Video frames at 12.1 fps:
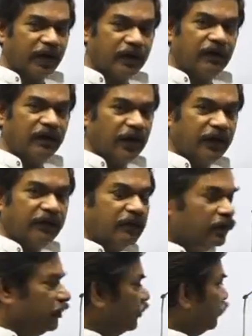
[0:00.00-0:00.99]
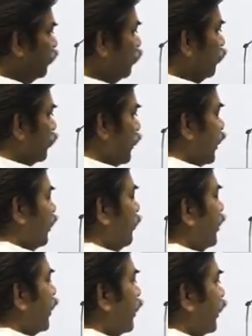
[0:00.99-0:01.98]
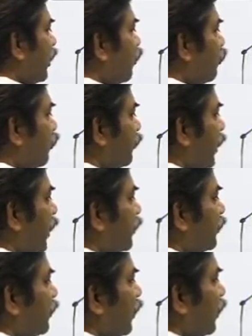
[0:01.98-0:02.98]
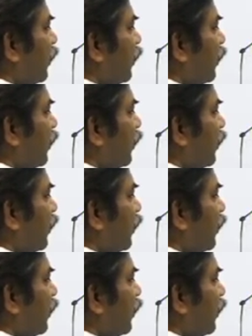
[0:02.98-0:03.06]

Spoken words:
line, you can immediately conclude that the